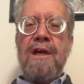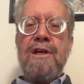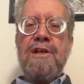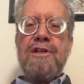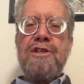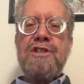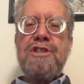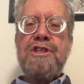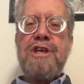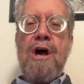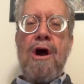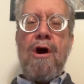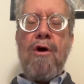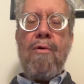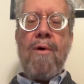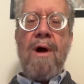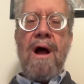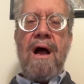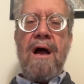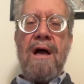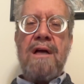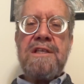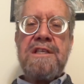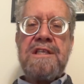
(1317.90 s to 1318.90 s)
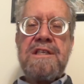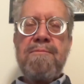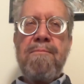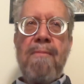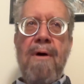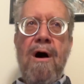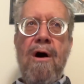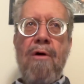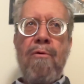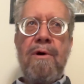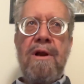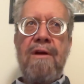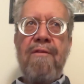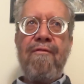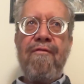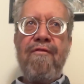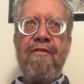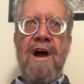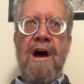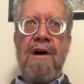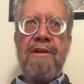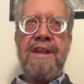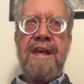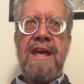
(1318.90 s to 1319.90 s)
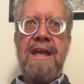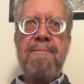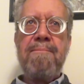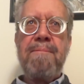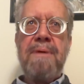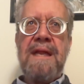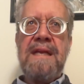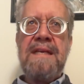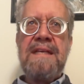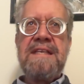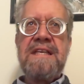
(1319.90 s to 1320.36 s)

So Smallwood felt he'd been